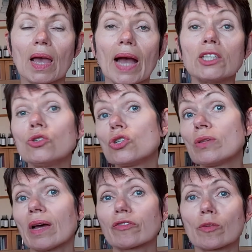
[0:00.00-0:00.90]
And you do
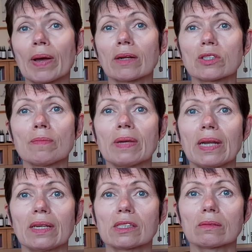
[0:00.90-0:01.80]
that for about a
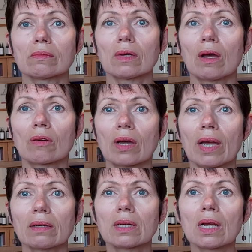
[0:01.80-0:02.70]
minute,
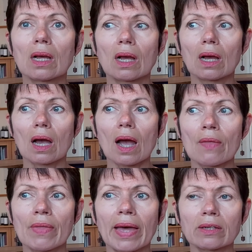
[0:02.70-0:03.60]
okay?
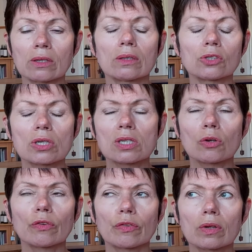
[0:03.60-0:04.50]
And then just
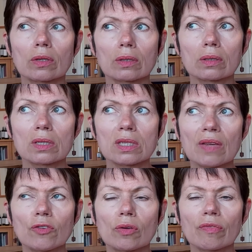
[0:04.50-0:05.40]
sort of see
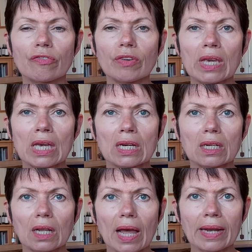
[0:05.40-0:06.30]
if you can
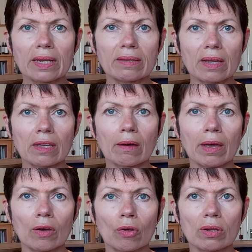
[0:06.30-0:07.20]
feel anything
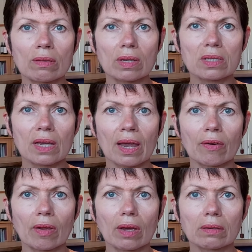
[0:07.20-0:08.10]
going on in this
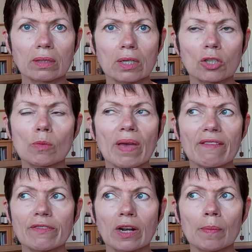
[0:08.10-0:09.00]
area. You may
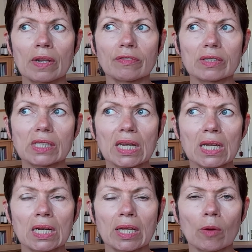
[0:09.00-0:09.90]
feel a bit of a
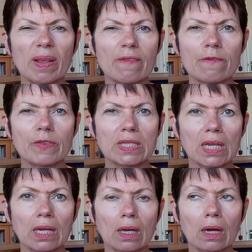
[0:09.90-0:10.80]
tingling, a bit of
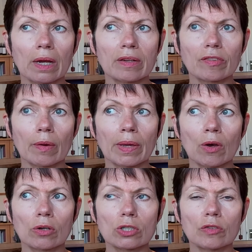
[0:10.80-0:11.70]
fizzing kind of going
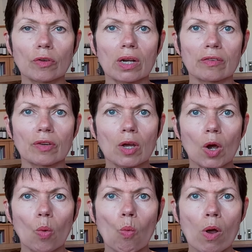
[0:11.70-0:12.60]
on as you've kind of
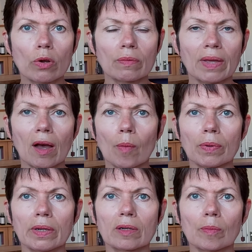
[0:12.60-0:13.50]
woken that up
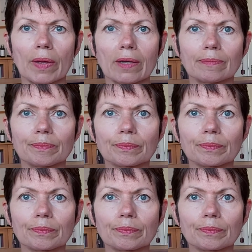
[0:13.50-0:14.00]
a little bit.